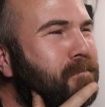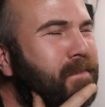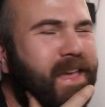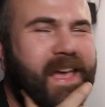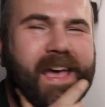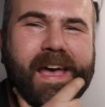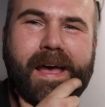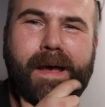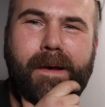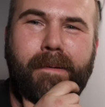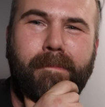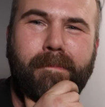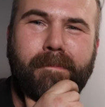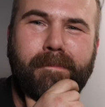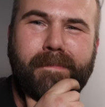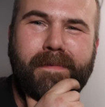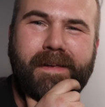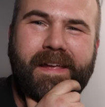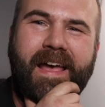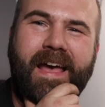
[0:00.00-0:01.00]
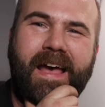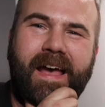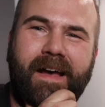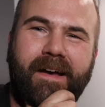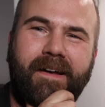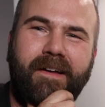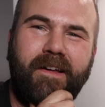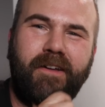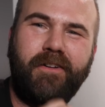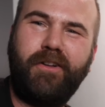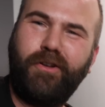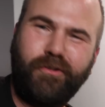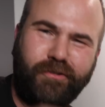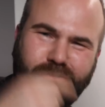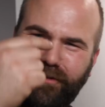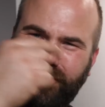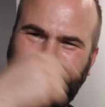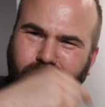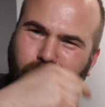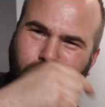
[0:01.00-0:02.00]
Yeah, yeah. So
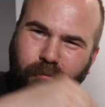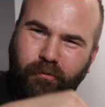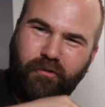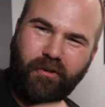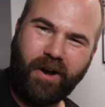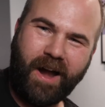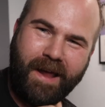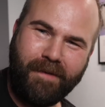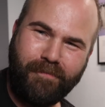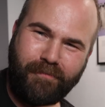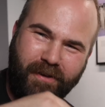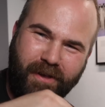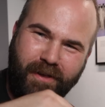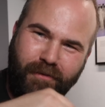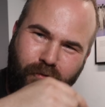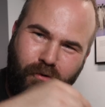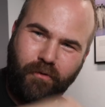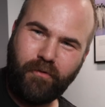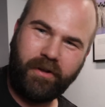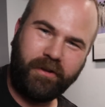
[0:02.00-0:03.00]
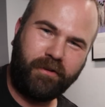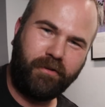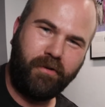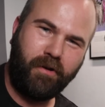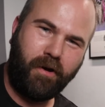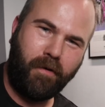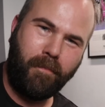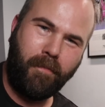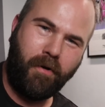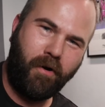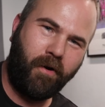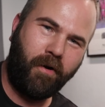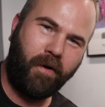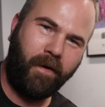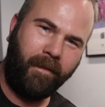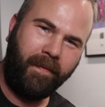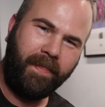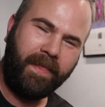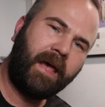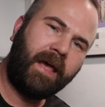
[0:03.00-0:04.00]
subscribe if you want to know
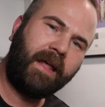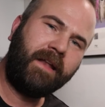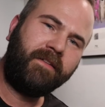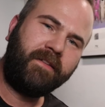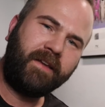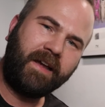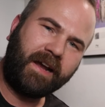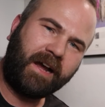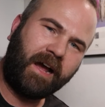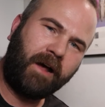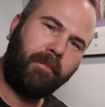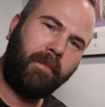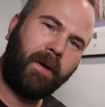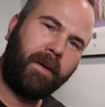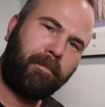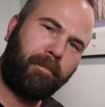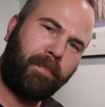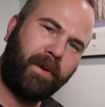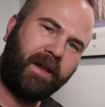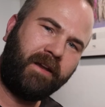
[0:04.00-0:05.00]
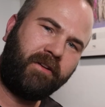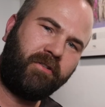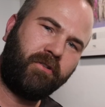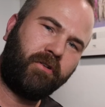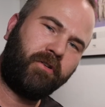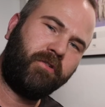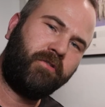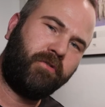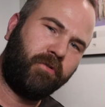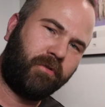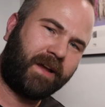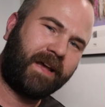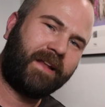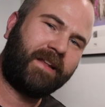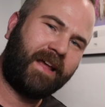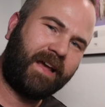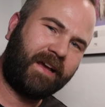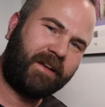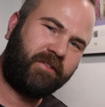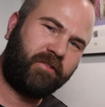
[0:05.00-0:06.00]
more, and check out my Patreon to
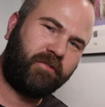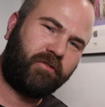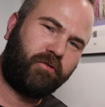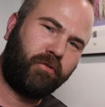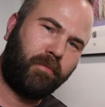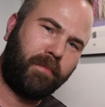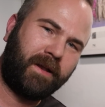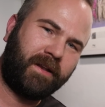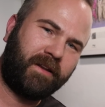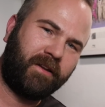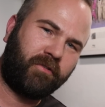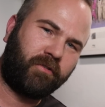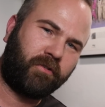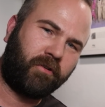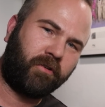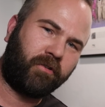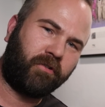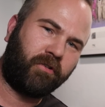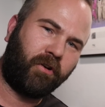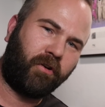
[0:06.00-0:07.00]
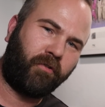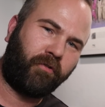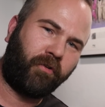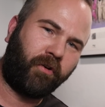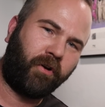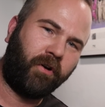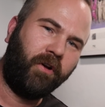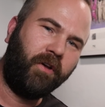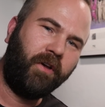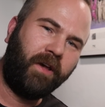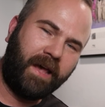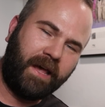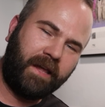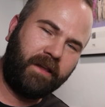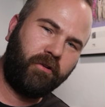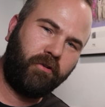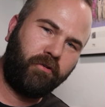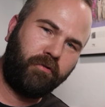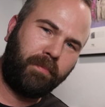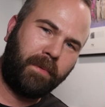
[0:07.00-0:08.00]
get access to my Discord server,
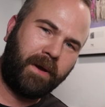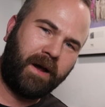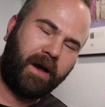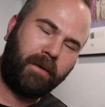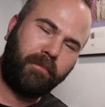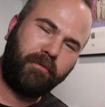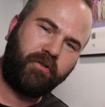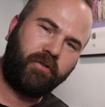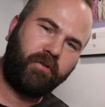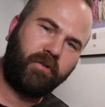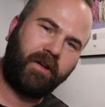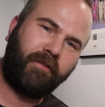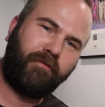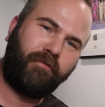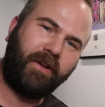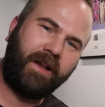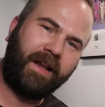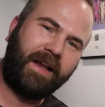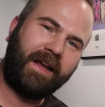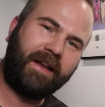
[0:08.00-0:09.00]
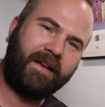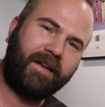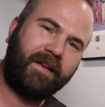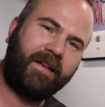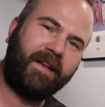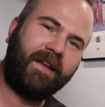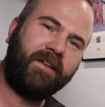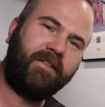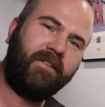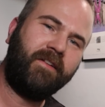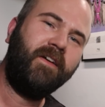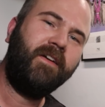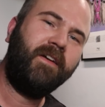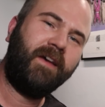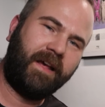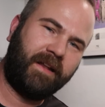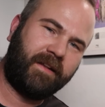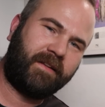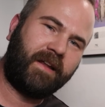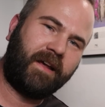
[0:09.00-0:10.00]
and use my Amazon affiliated links,
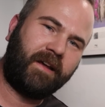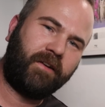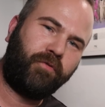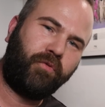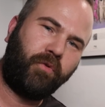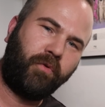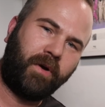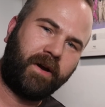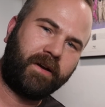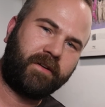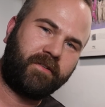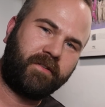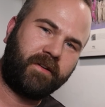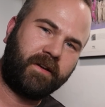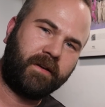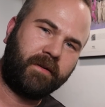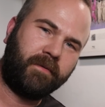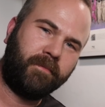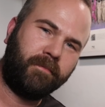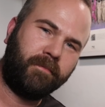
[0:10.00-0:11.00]
and thanks for watching.